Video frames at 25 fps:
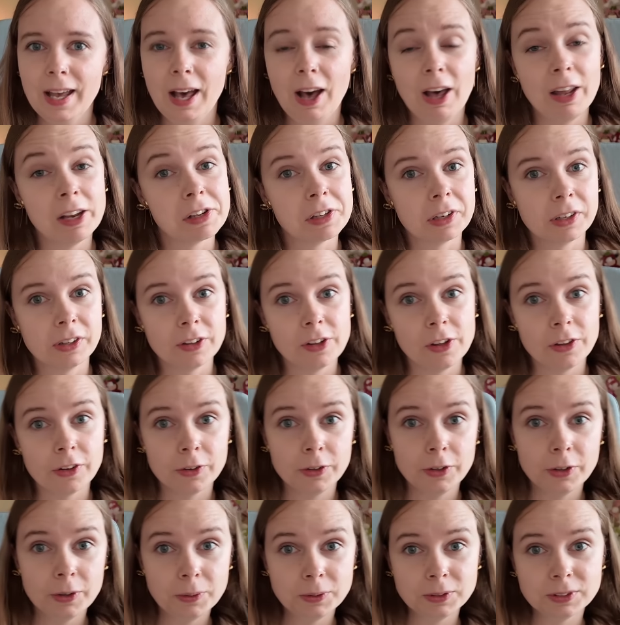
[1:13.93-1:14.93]
And on
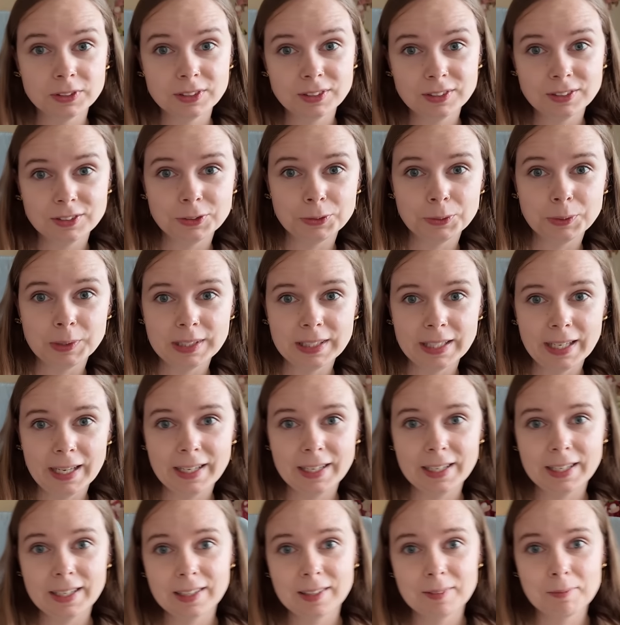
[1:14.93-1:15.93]
another note, do we
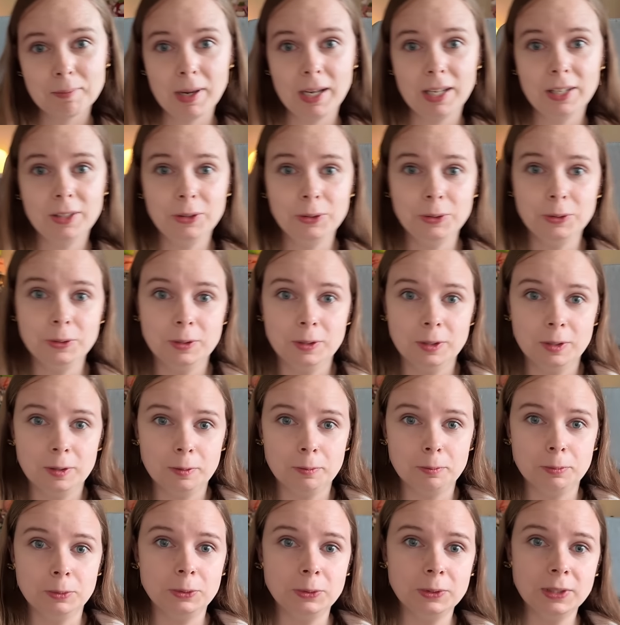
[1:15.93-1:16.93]
like my new
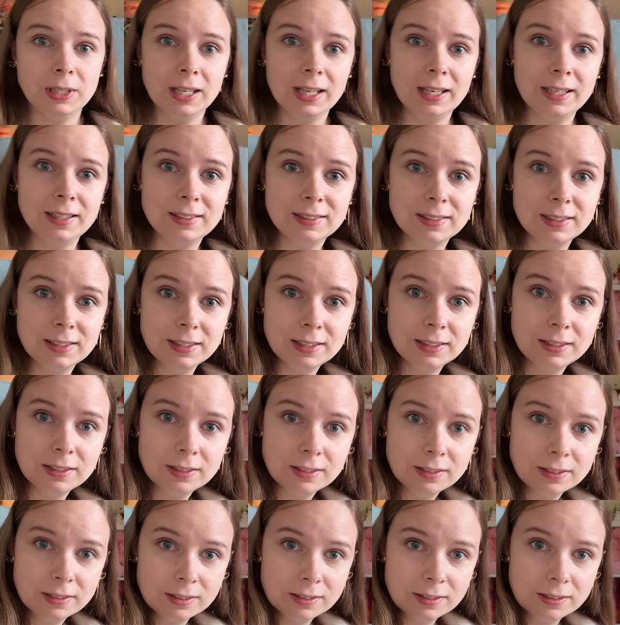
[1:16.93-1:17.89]
mood lighting?